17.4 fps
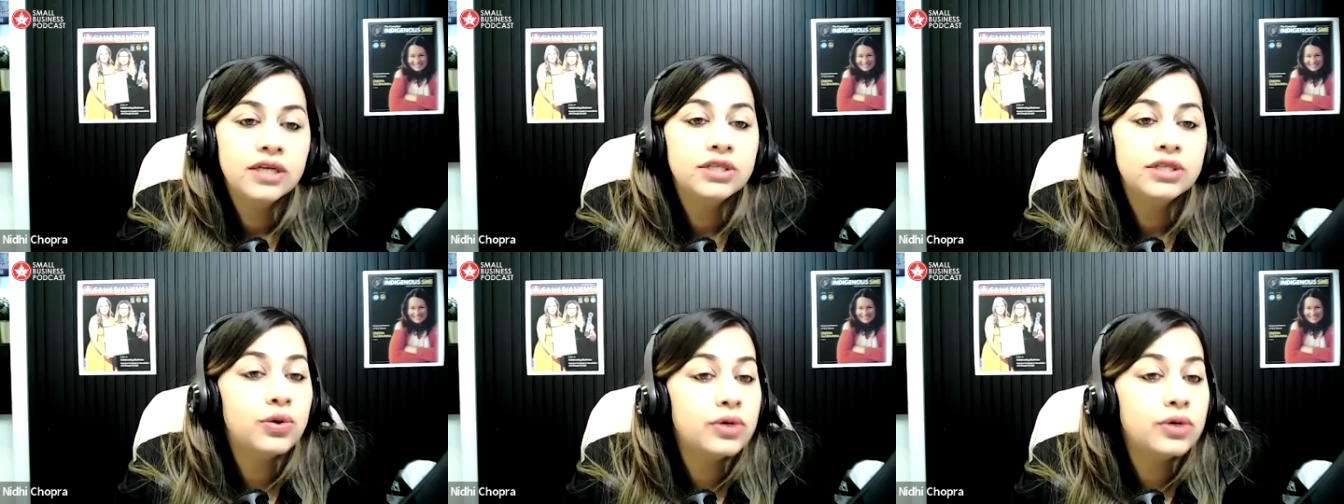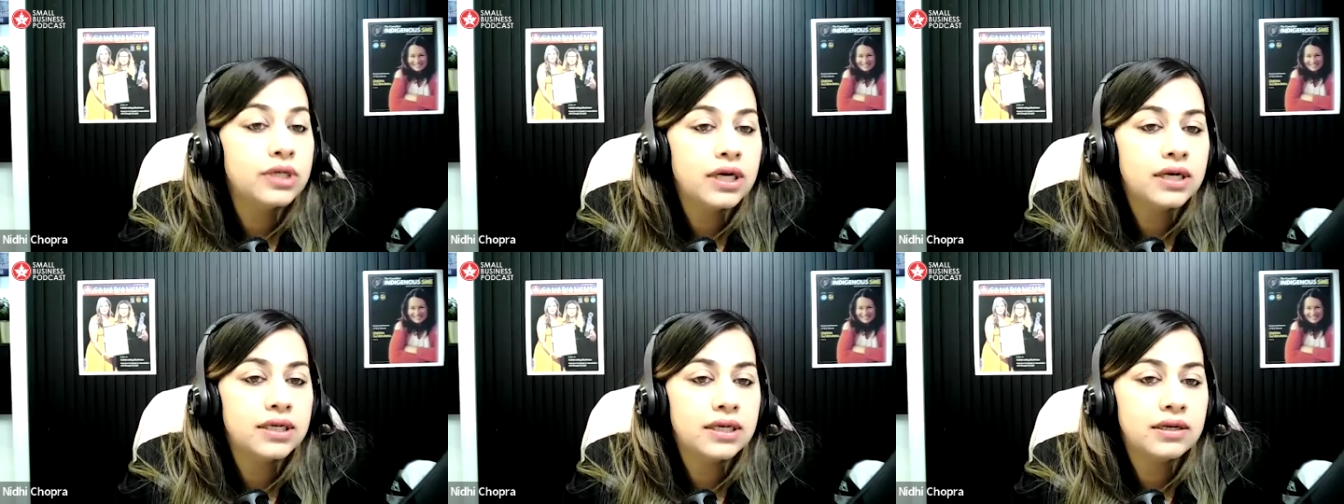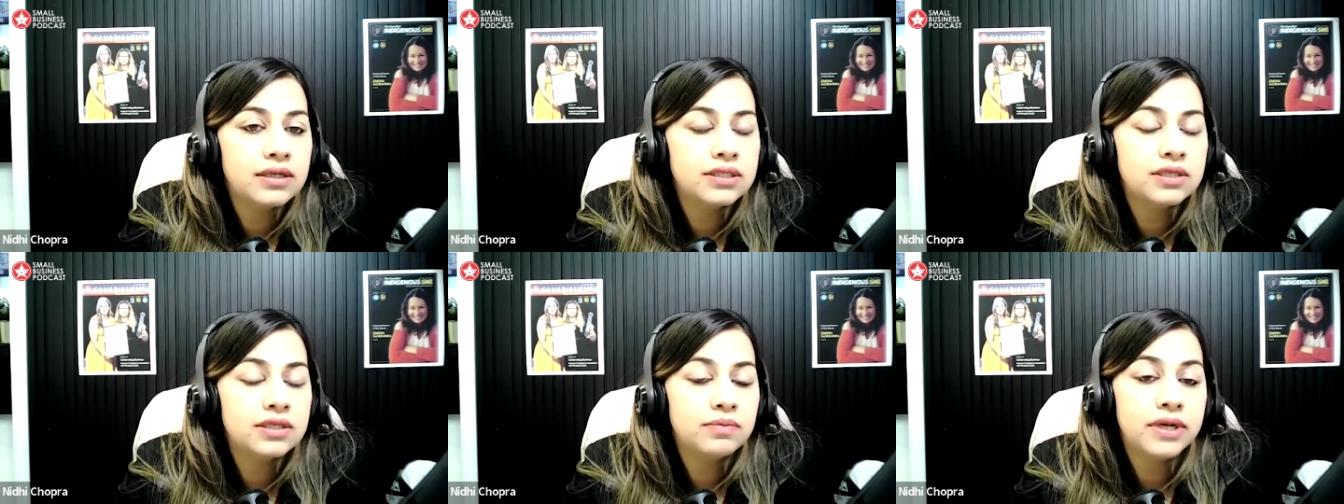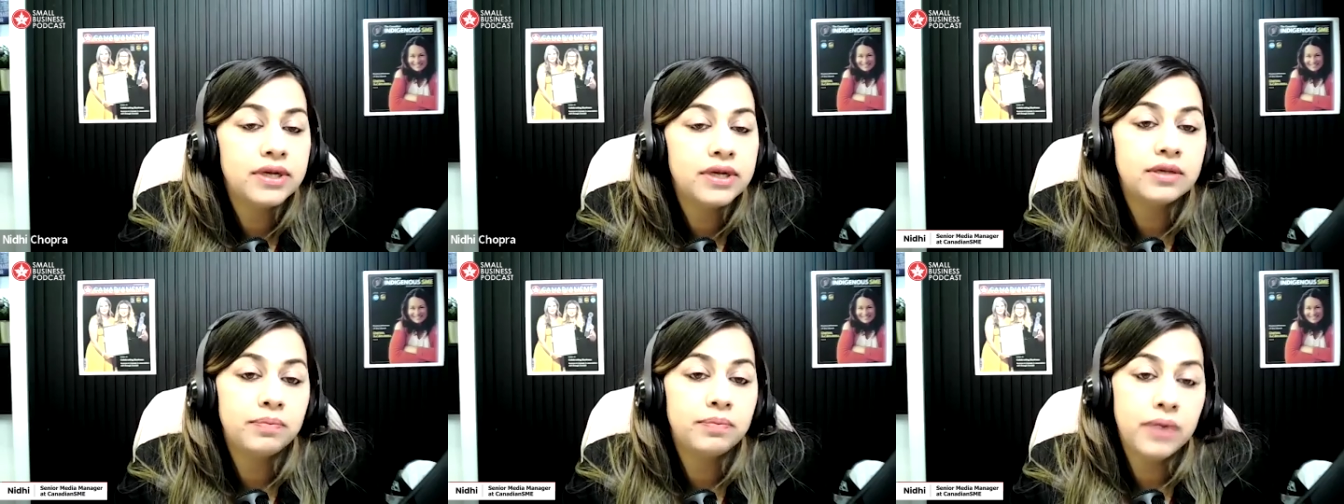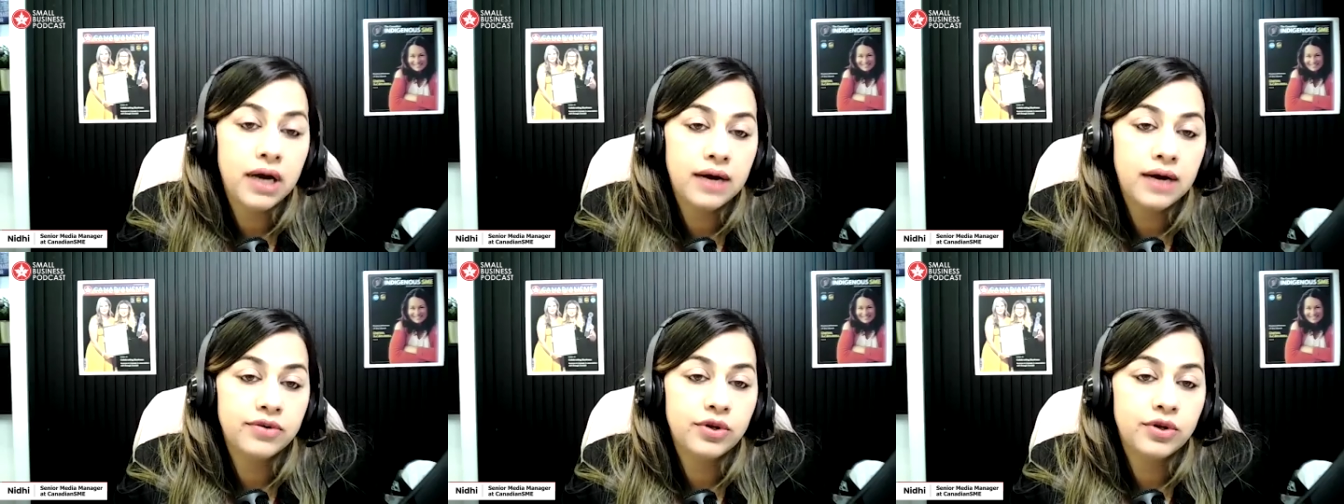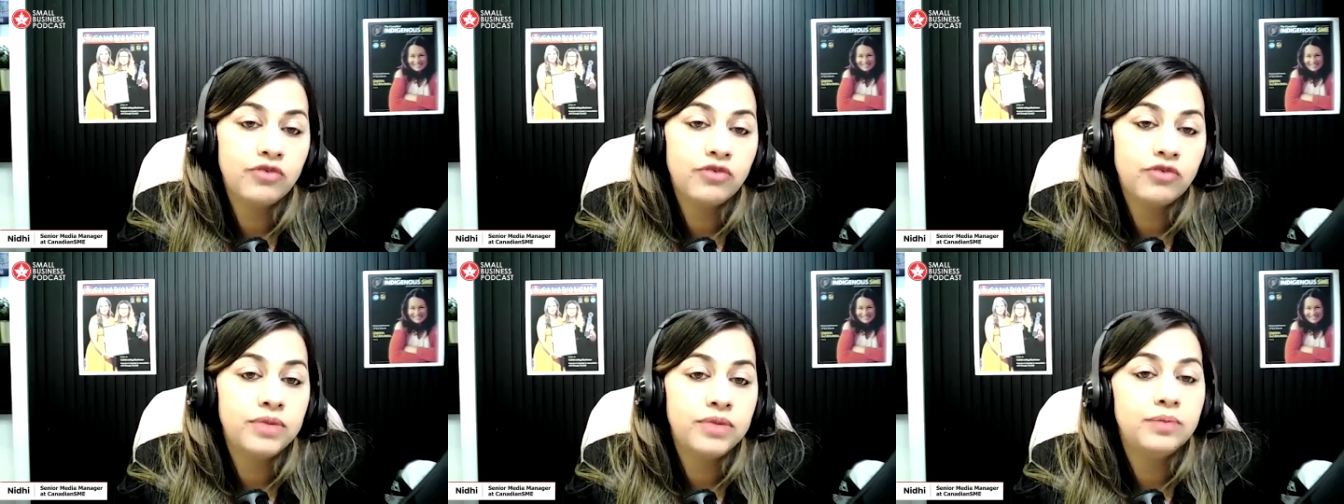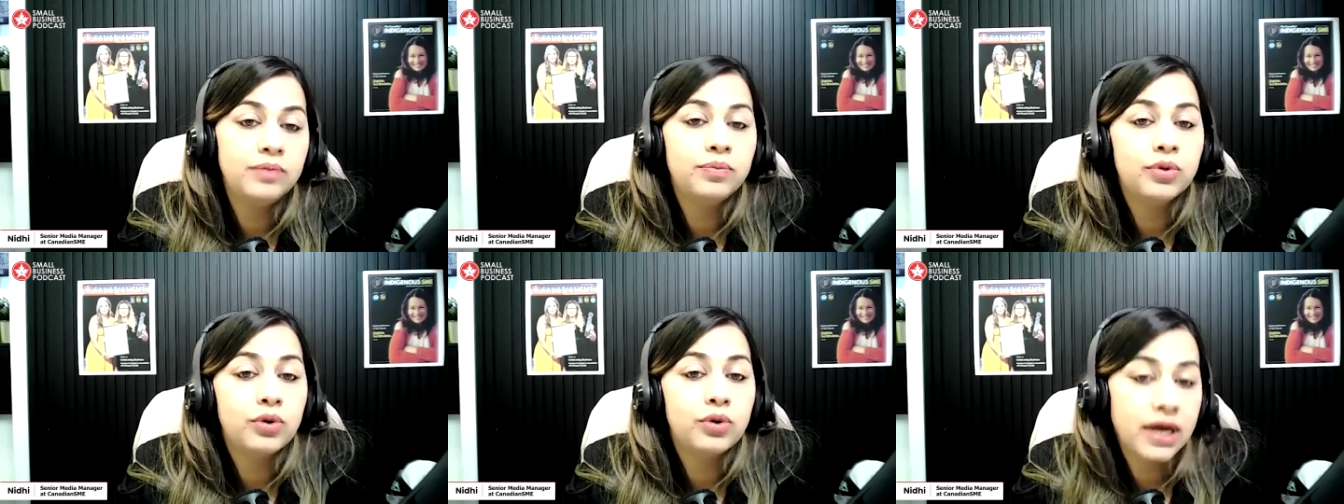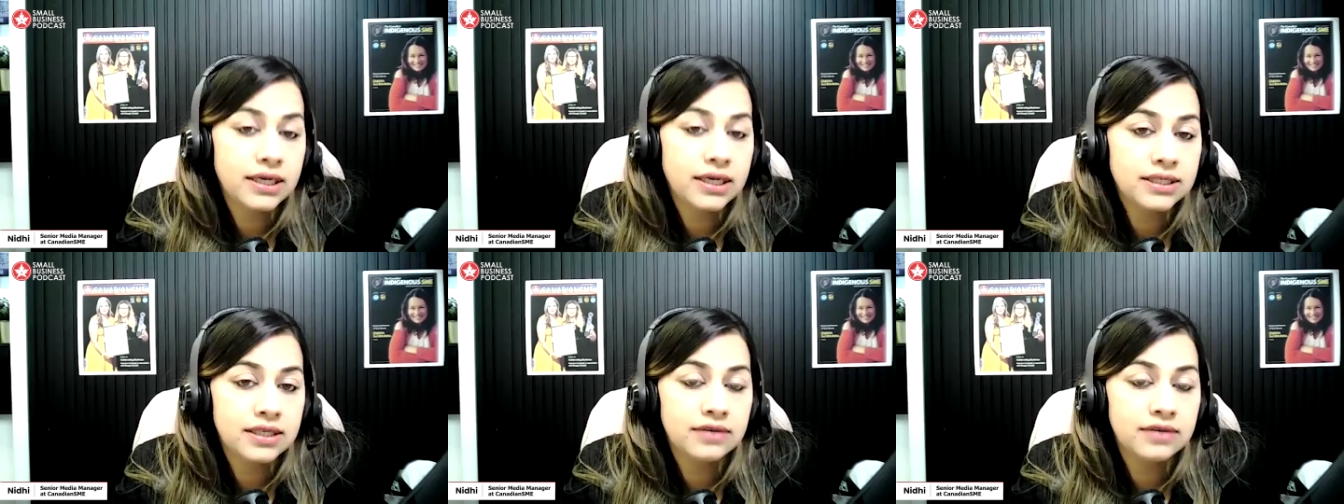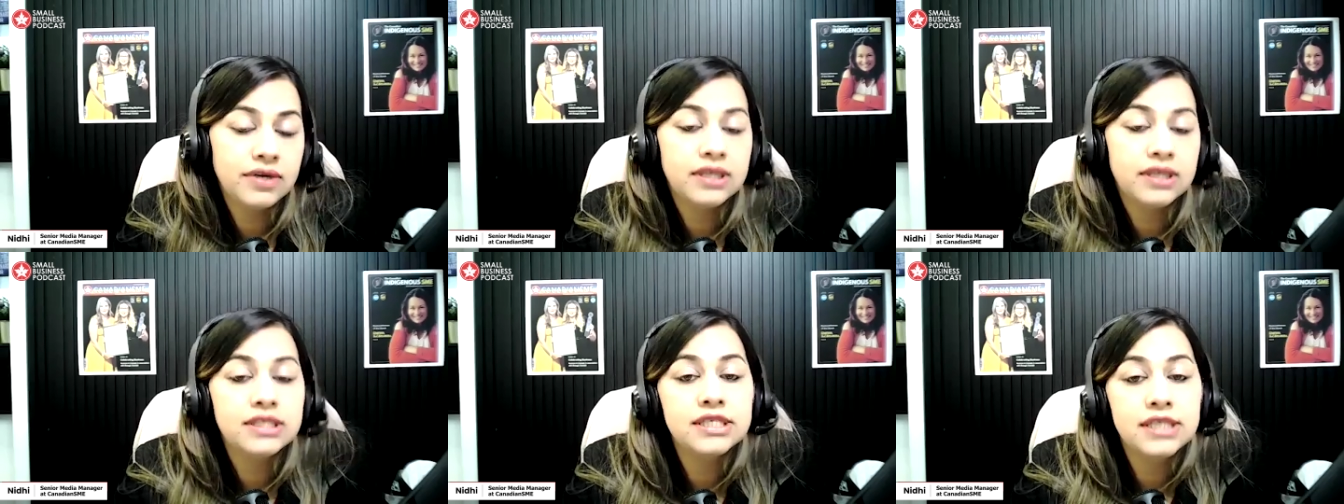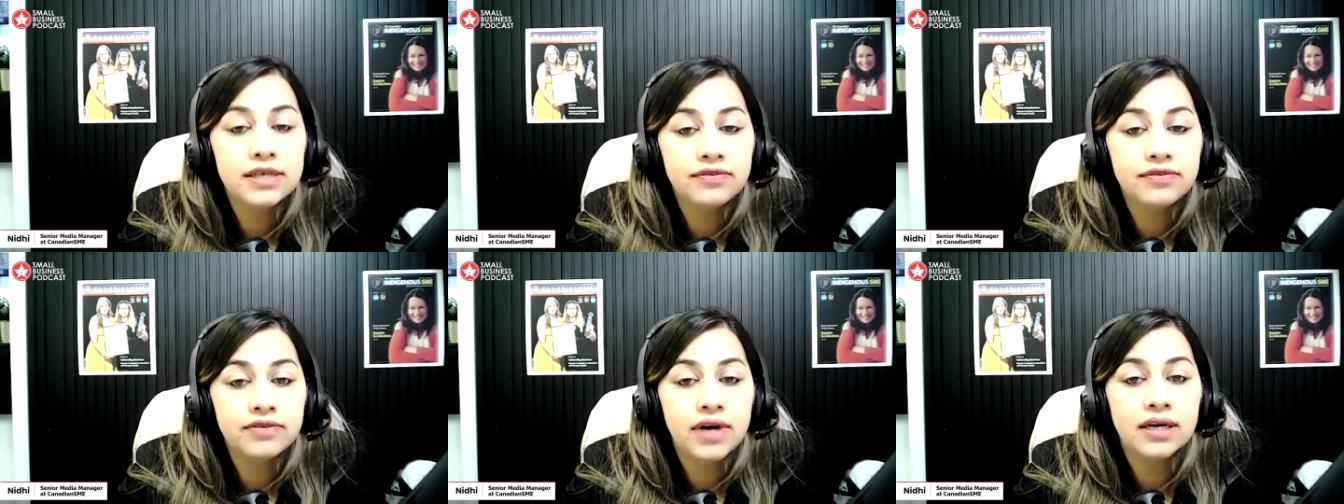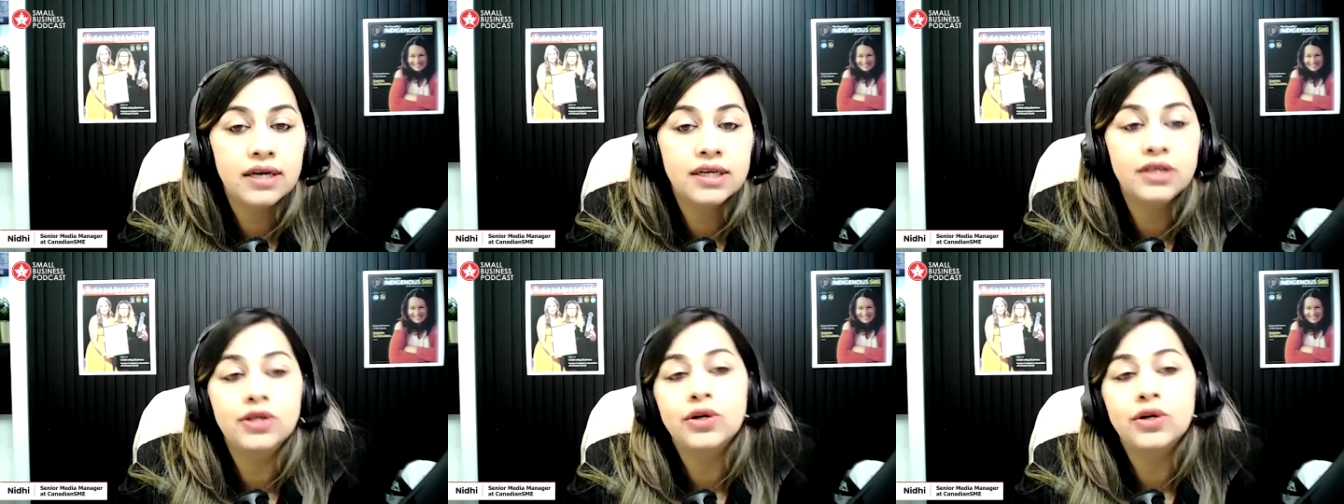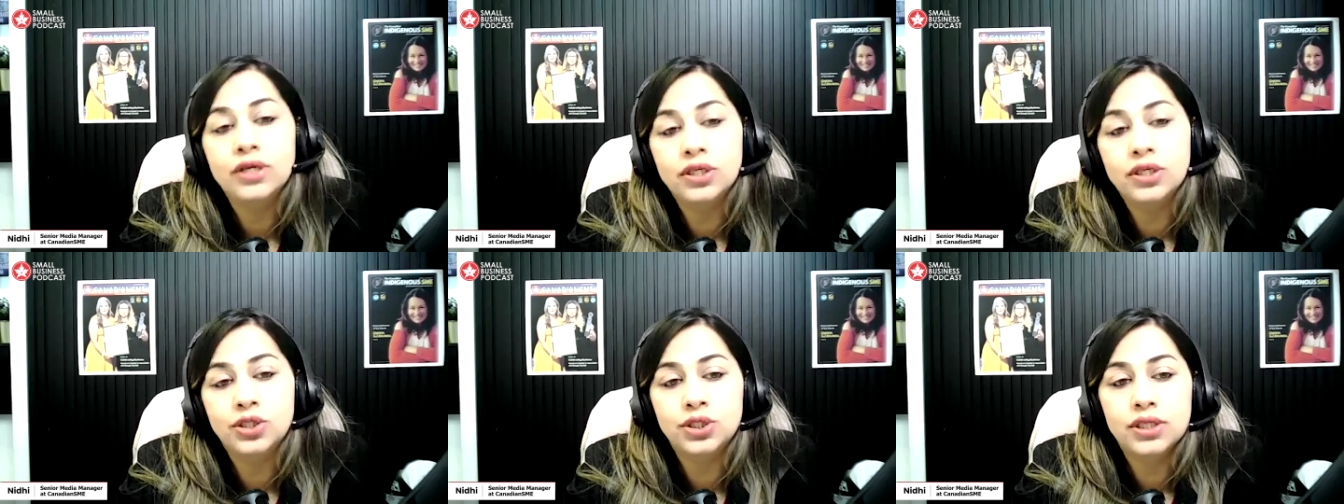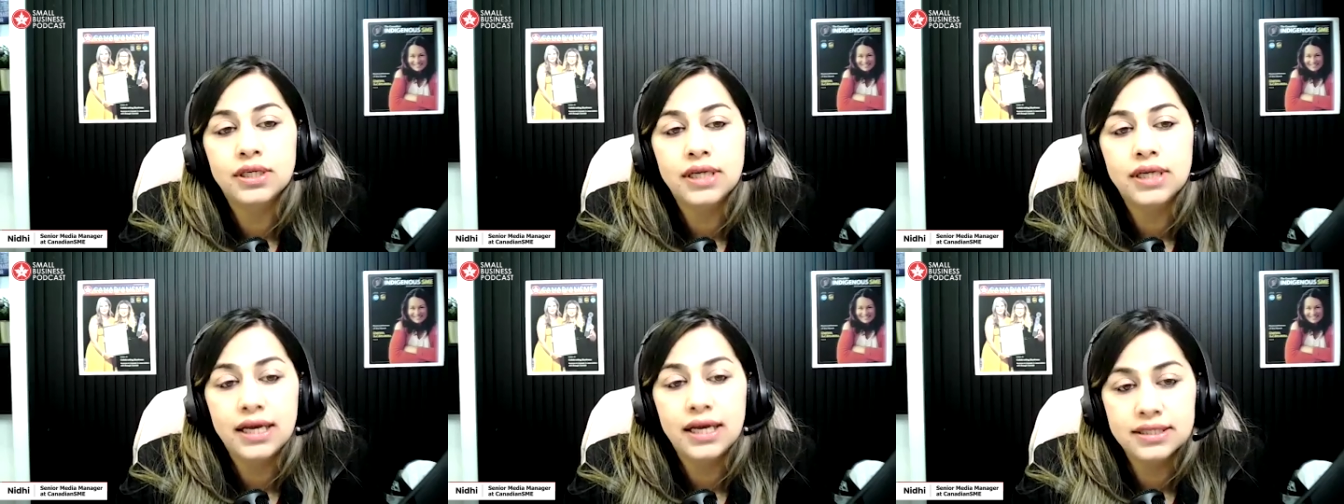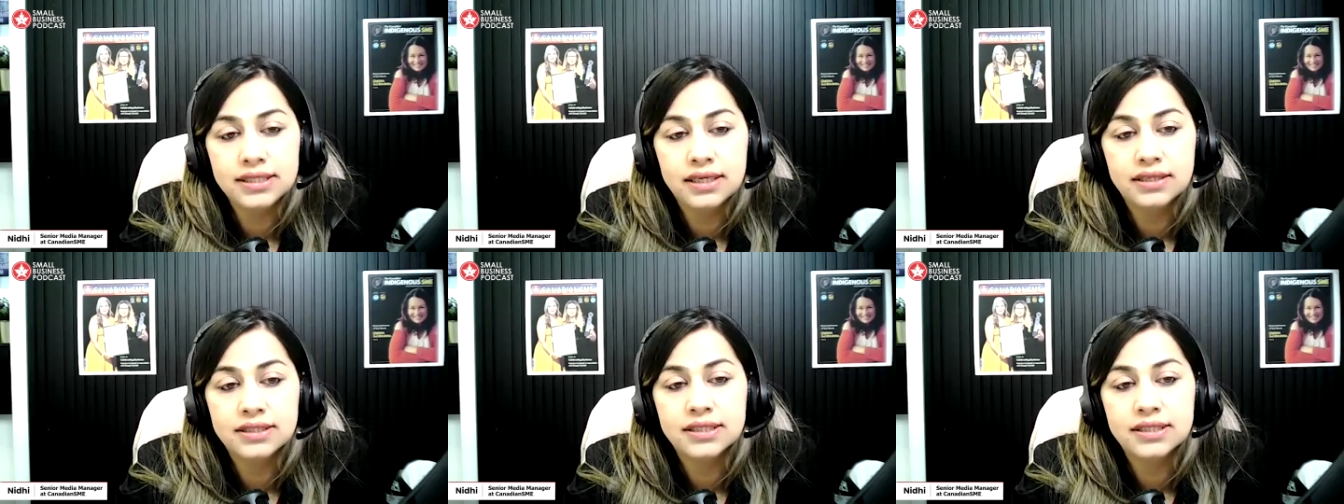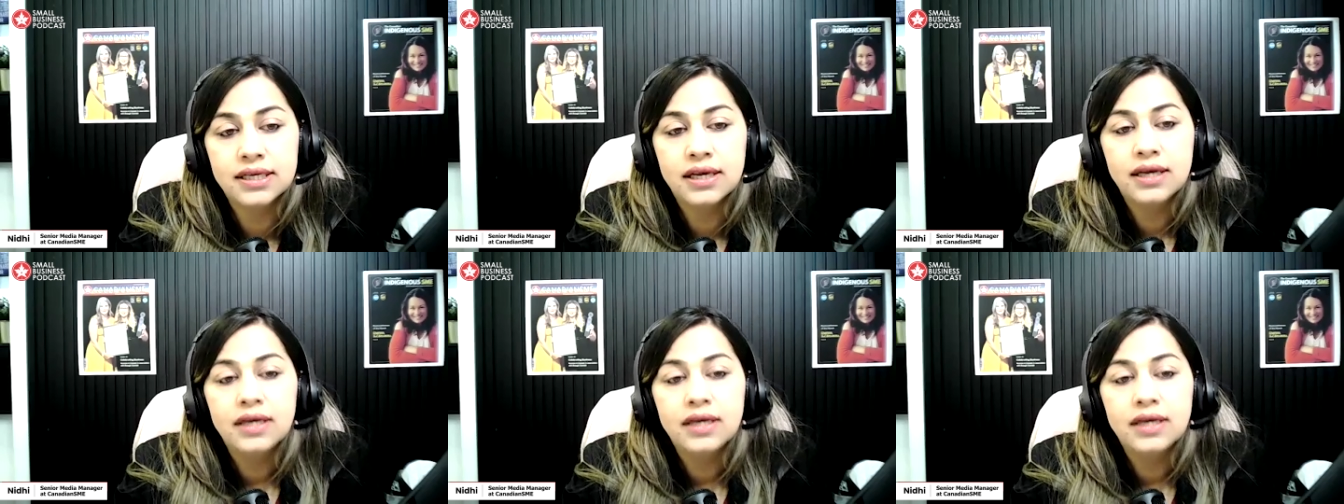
Don't underestimate the power of being proactive in safeguarding your digital assets.